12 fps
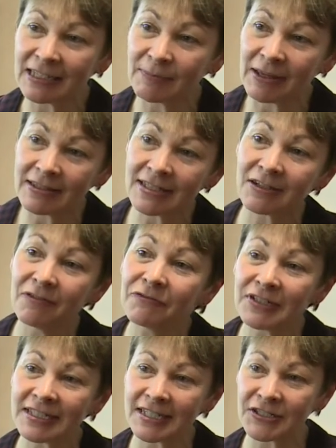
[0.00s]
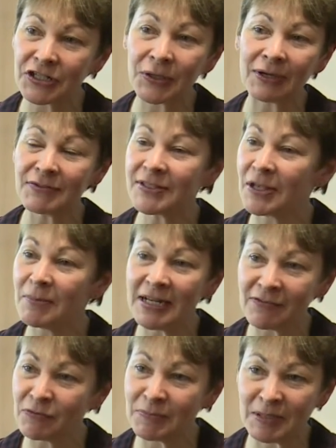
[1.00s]
about this conference is that you have so many
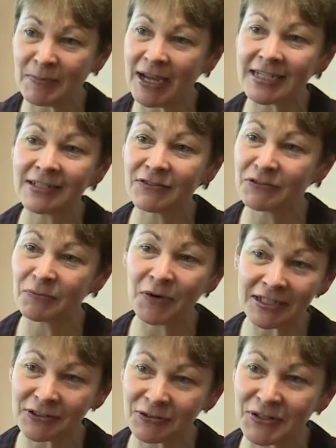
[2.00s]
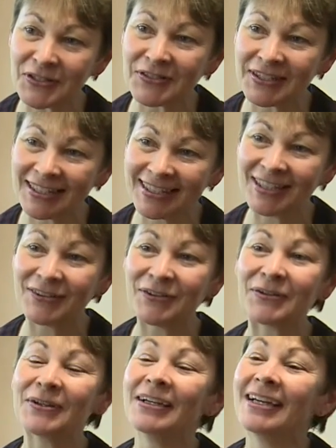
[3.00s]
different perspectives from right across the
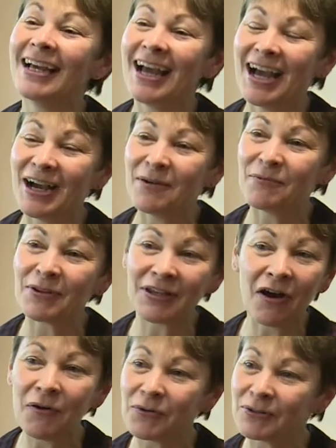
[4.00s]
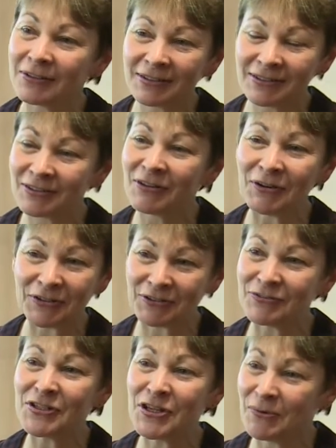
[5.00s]
EU with a whole lot of
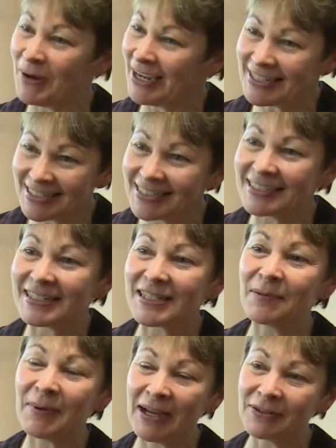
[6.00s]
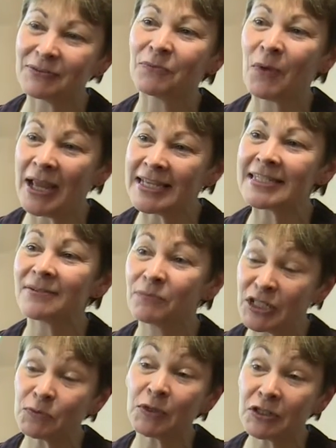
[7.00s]
new ideas about ways in
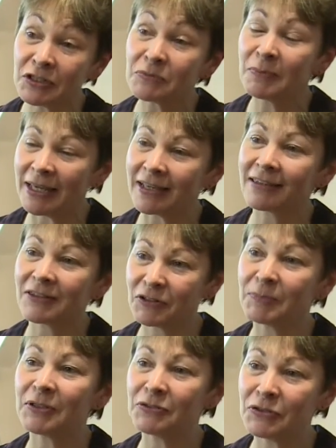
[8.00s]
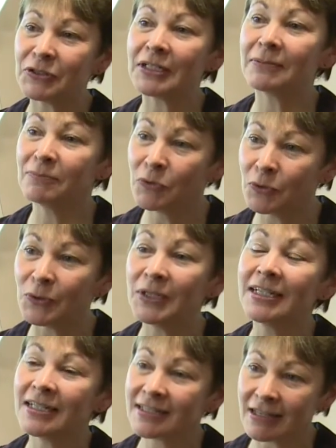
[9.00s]
which we could make the European Union more
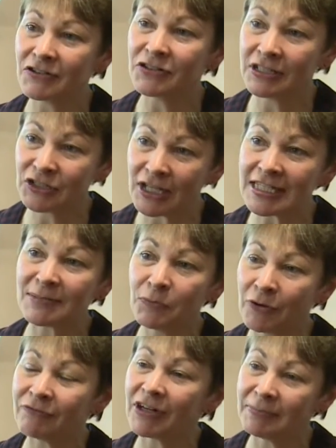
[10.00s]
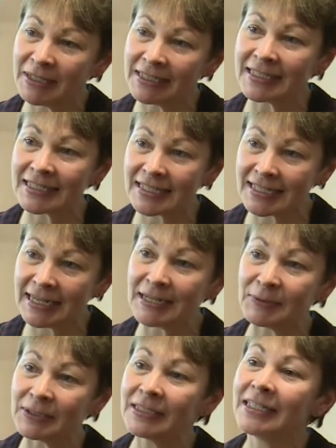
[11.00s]
socially just, more environmentally
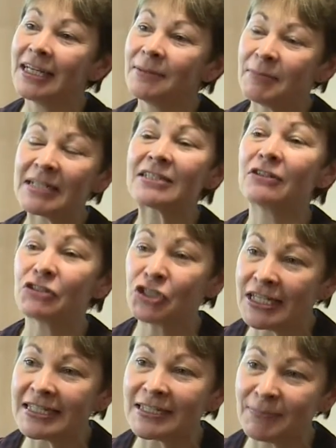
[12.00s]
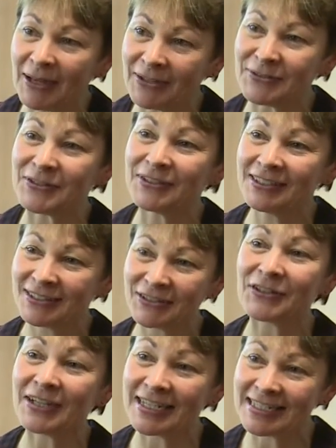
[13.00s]
sustainable. But it's not just about
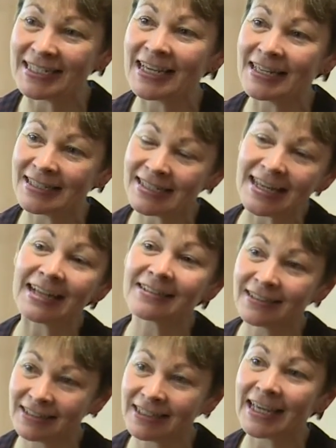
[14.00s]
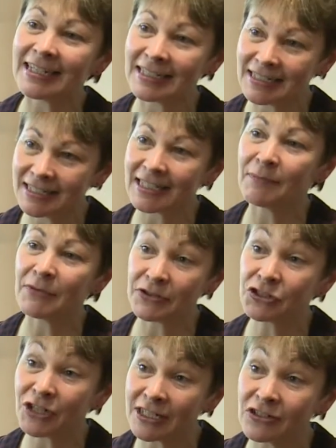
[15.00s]
good ideas, it's actually getting to some of the
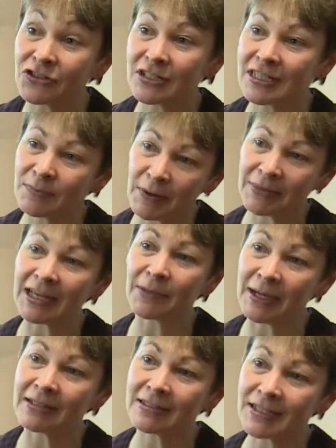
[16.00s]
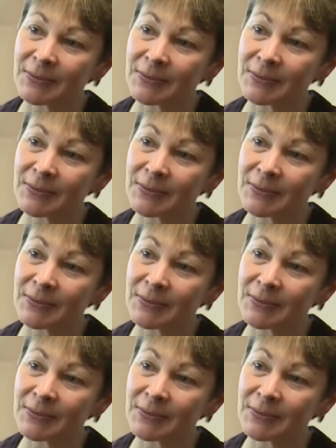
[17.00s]
strategies to bring that about as